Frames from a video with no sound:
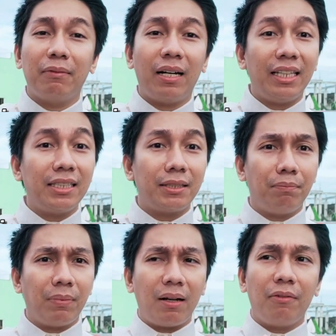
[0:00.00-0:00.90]
at least
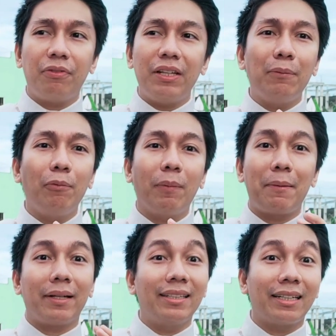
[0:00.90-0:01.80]
parang feeling
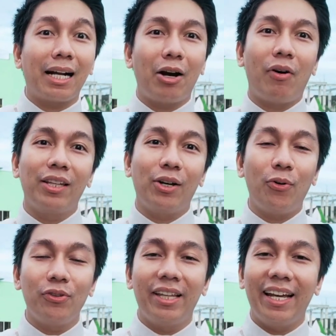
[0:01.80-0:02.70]
marami na nagagawa the
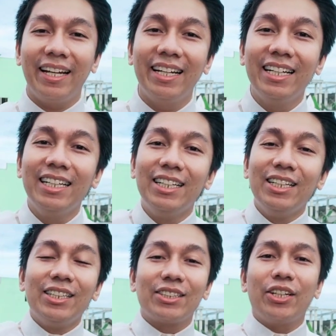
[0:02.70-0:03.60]
whole day.
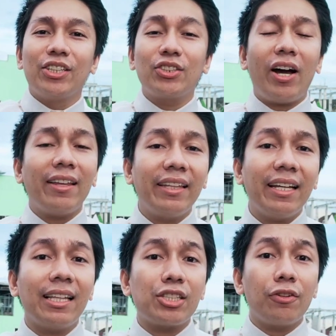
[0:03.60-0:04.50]
So yeah, so I
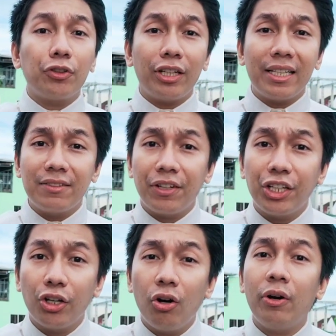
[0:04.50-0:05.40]
think that's all for today's
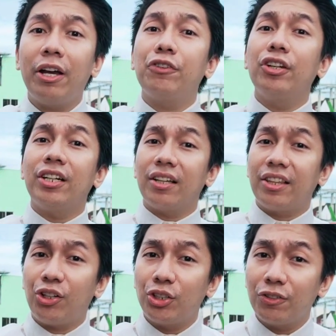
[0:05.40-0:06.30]
video. If you learned a
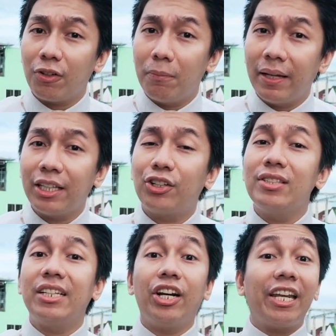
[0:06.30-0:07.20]
thing or two from it,
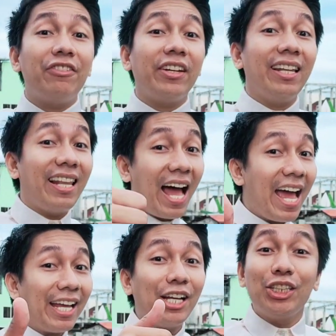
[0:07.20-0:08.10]
consider giving it a
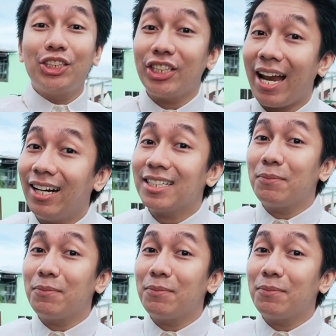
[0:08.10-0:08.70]
like, share,